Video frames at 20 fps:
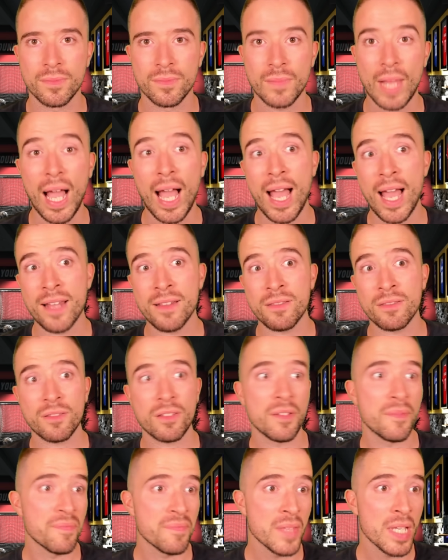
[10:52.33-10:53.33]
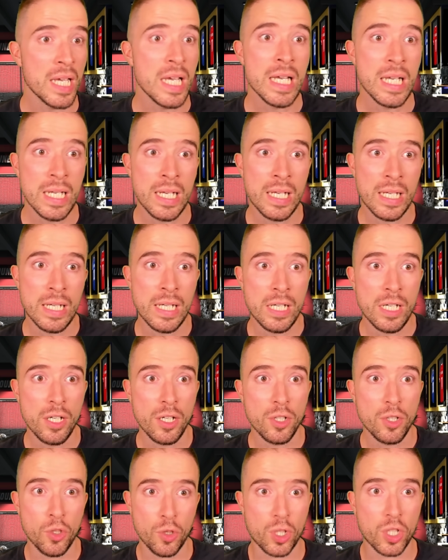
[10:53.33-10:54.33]
And
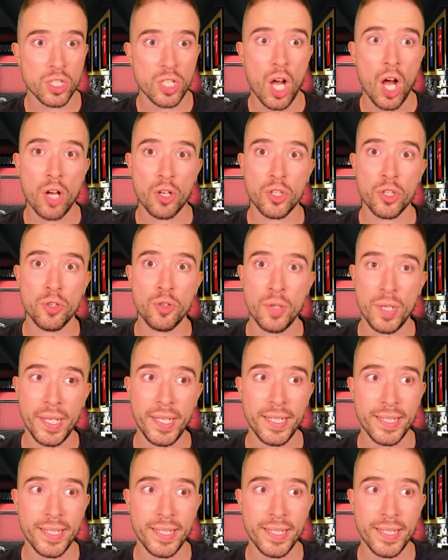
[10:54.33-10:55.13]
you could argue